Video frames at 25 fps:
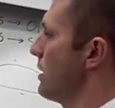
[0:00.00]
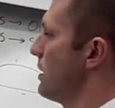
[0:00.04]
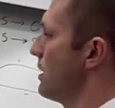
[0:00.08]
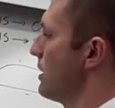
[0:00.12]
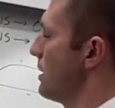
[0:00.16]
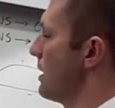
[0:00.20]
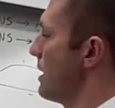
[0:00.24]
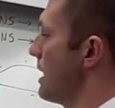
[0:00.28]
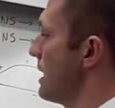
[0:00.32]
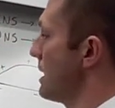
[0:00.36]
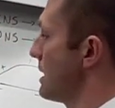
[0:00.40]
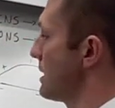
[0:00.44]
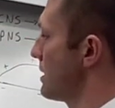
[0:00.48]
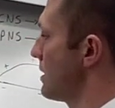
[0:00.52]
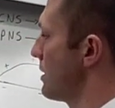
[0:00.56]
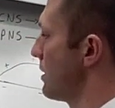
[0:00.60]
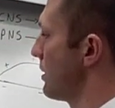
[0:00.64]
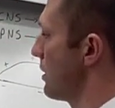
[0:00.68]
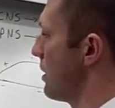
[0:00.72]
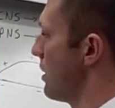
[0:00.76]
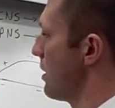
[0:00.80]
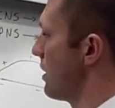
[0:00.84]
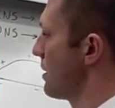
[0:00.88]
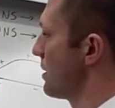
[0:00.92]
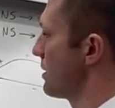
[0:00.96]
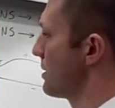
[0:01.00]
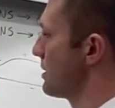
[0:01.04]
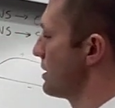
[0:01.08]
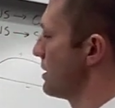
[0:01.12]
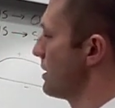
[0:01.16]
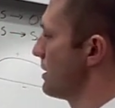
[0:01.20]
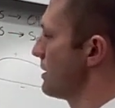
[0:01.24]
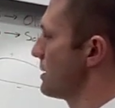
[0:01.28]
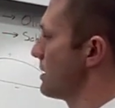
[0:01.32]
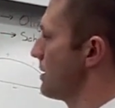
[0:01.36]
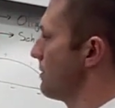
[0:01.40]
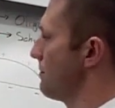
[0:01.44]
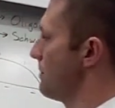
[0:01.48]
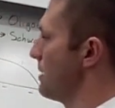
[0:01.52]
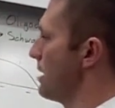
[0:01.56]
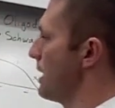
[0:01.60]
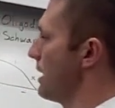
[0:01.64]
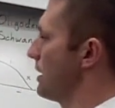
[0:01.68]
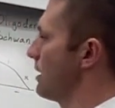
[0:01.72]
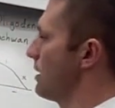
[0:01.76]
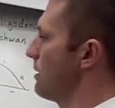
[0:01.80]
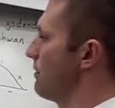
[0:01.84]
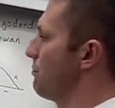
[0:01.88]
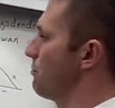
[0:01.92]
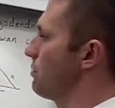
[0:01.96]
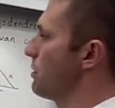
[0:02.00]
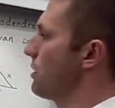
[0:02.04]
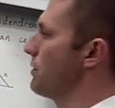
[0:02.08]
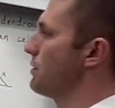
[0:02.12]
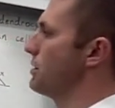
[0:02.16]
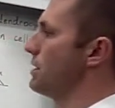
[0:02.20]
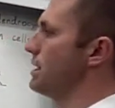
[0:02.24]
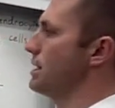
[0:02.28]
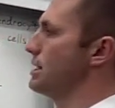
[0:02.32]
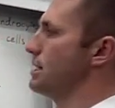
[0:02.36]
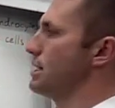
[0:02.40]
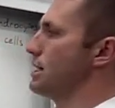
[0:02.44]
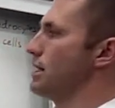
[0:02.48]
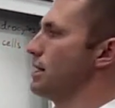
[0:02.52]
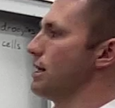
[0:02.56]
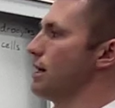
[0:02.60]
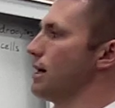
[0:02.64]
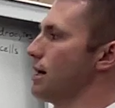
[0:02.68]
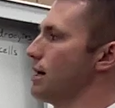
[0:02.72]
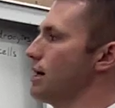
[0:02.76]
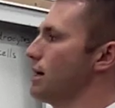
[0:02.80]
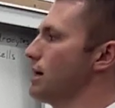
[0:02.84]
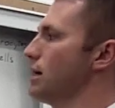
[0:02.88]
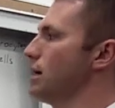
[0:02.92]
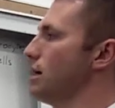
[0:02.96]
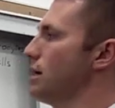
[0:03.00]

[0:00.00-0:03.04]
yes, there are still some negative proteins in there,